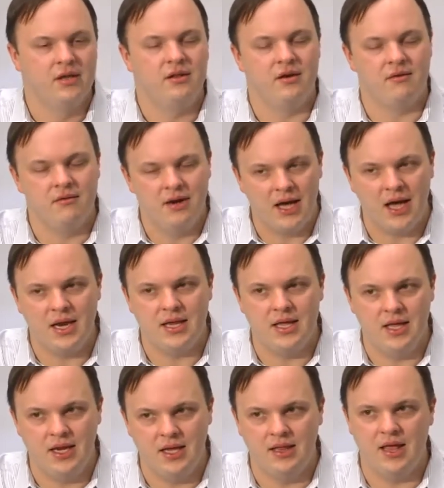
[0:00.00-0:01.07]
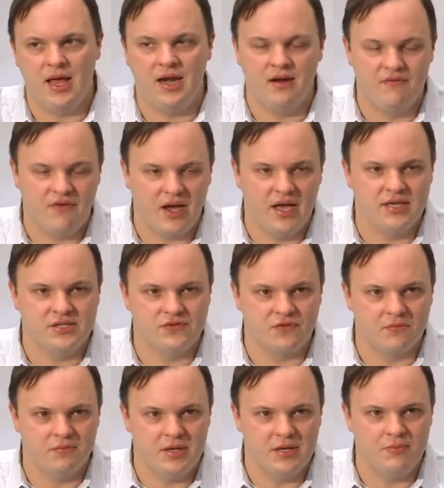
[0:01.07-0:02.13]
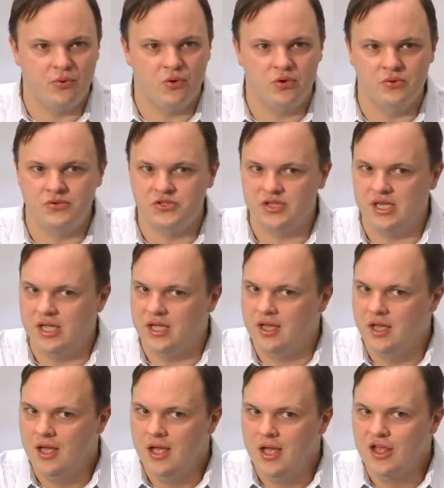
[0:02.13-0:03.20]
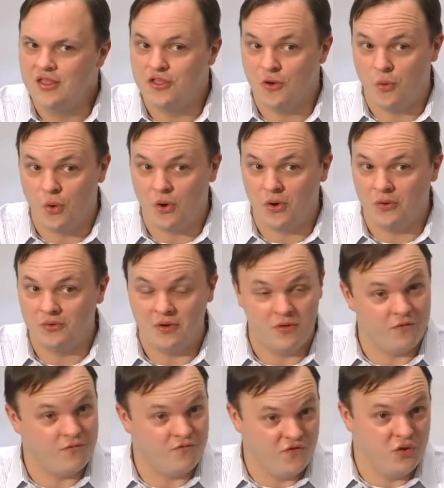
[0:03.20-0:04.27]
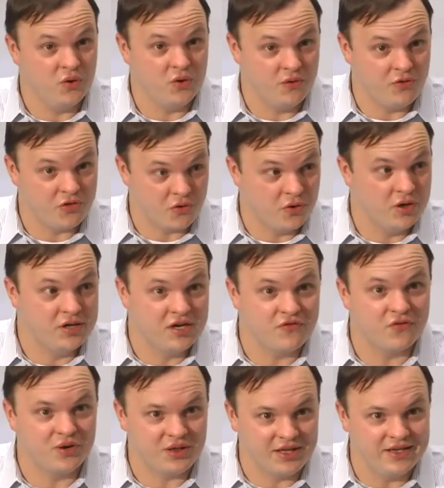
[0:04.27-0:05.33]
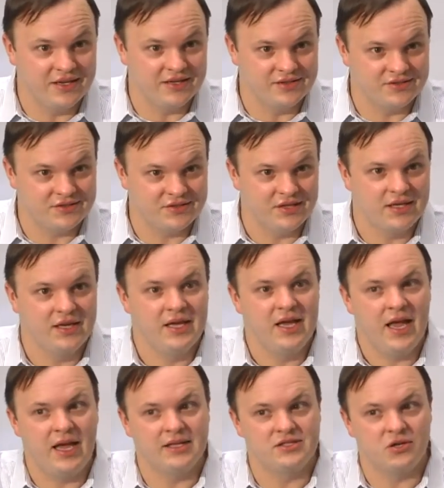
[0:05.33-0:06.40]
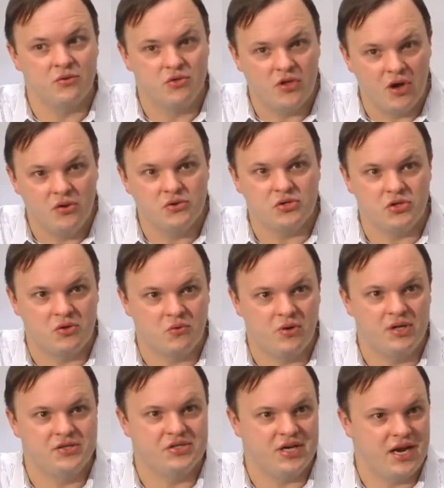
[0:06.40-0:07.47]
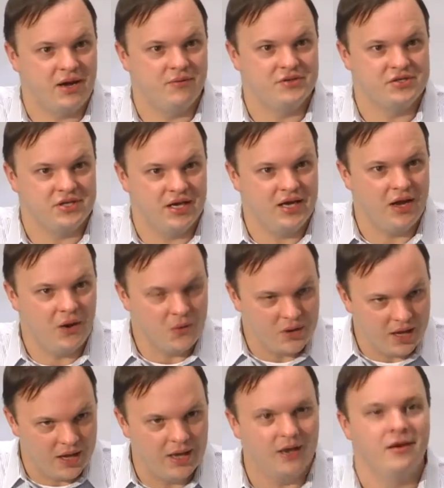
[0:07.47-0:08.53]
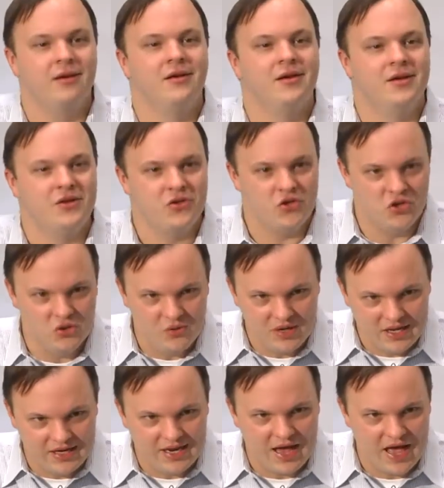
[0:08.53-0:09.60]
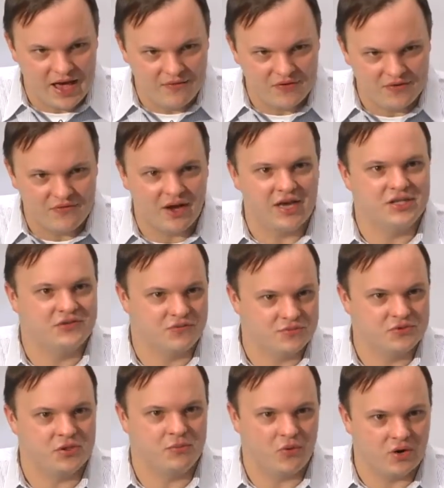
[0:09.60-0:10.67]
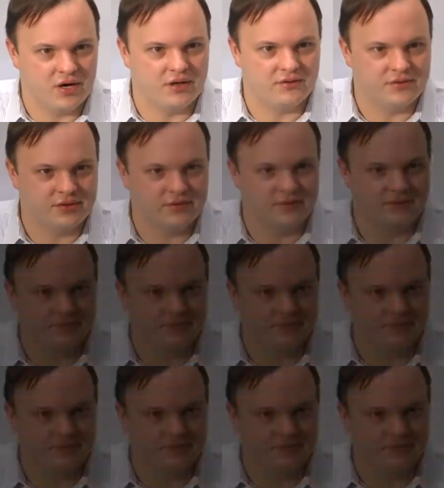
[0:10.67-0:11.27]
They're not getting that advice from people who see the world through a different lens. And so those are the ones that I would say, okay, you need to have advice from somewhere else.